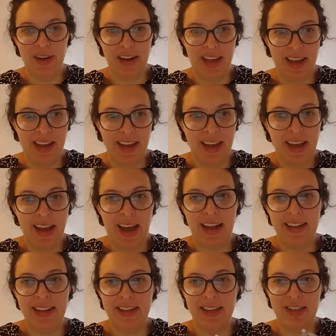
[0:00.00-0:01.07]
on it
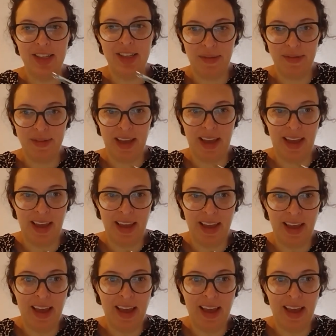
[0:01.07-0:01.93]
and to shift it.